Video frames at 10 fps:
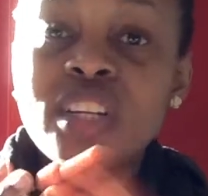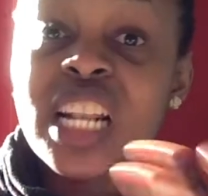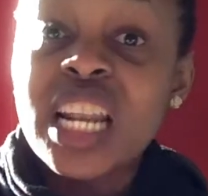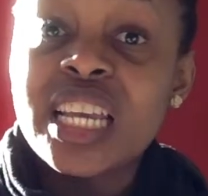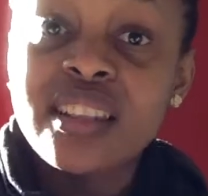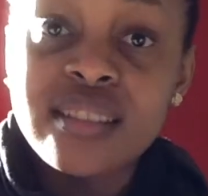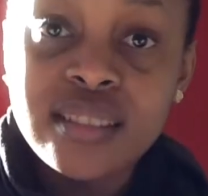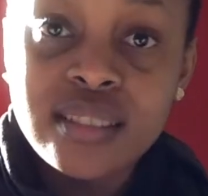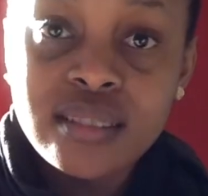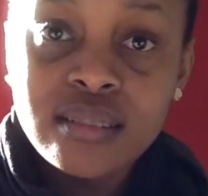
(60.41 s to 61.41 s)
of a
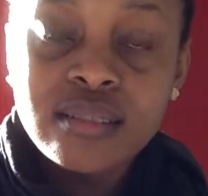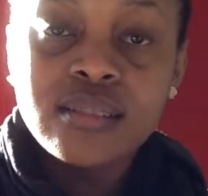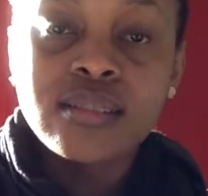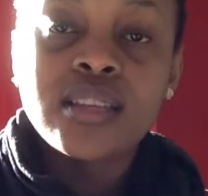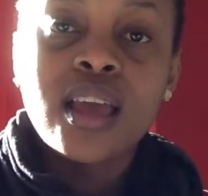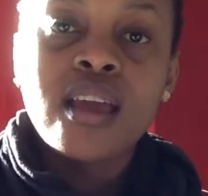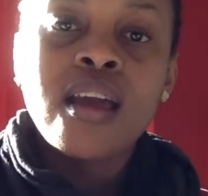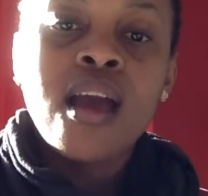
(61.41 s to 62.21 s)
cleanse, to say,